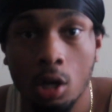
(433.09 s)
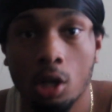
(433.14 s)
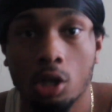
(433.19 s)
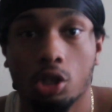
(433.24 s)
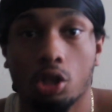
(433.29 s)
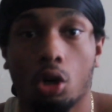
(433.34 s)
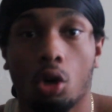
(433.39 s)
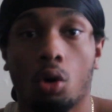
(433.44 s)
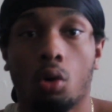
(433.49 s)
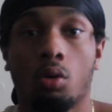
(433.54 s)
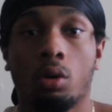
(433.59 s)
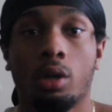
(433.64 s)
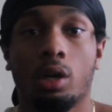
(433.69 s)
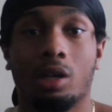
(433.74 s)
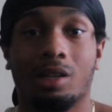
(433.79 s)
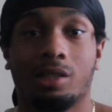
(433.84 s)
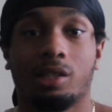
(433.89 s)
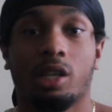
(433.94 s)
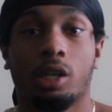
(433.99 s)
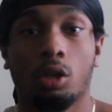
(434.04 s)
So
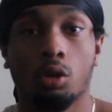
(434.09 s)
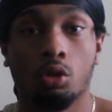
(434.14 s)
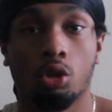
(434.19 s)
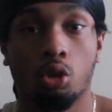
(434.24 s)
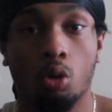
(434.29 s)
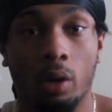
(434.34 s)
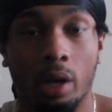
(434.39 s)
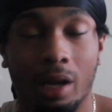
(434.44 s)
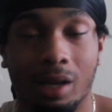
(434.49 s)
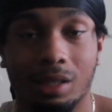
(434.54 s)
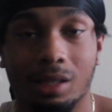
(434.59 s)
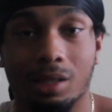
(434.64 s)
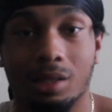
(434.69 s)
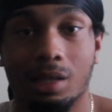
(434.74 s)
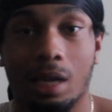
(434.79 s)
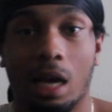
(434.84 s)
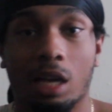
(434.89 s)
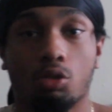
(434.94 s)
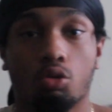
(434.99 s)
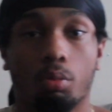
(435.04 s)
a single joint
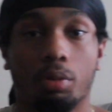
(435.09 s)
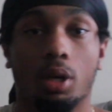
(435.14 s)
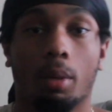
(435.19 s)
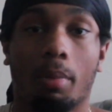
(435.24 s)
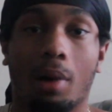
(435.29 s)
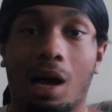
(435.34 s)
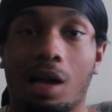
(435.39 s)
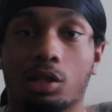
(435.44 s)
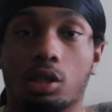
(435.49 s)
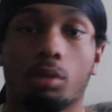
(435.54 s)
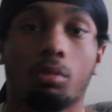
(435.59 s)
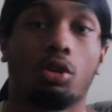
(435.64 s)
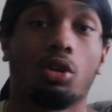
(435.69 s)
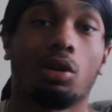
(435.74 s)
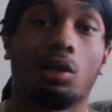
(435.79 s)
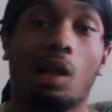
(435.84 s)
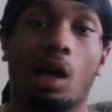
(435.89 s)
exercise would be a bicep curl.